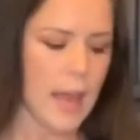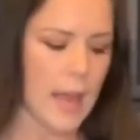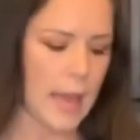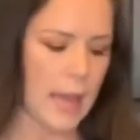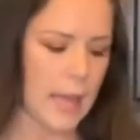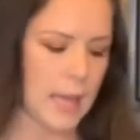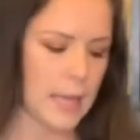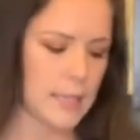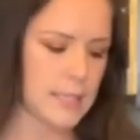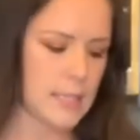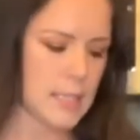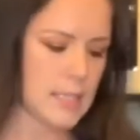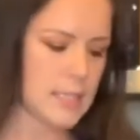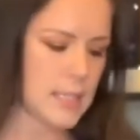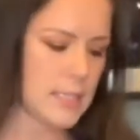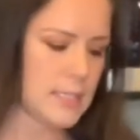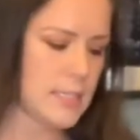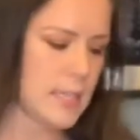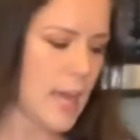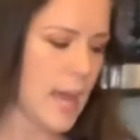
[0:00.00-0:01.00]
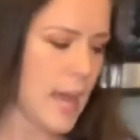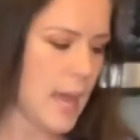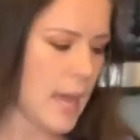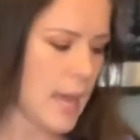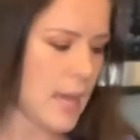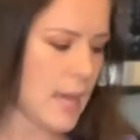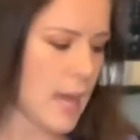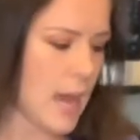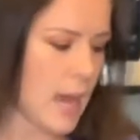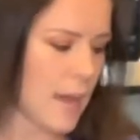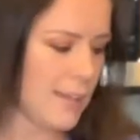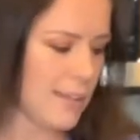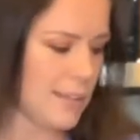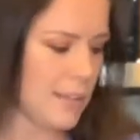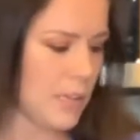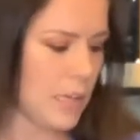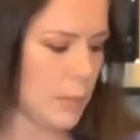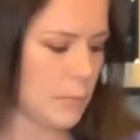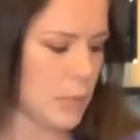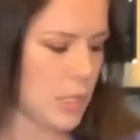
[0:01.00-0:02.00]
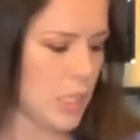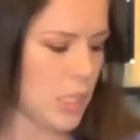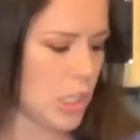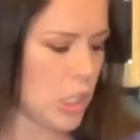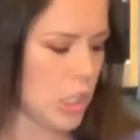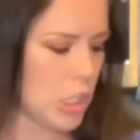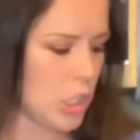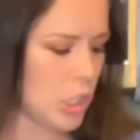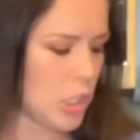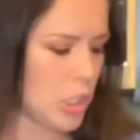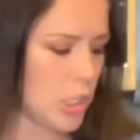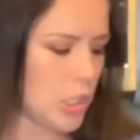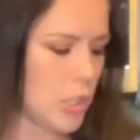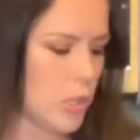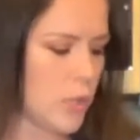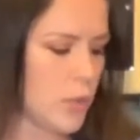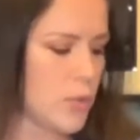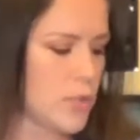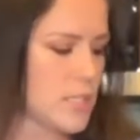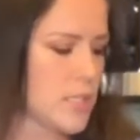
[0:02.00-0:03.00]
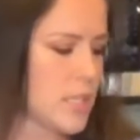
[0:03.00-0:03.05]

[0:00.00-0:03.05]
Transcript: And today I think I'm gonna use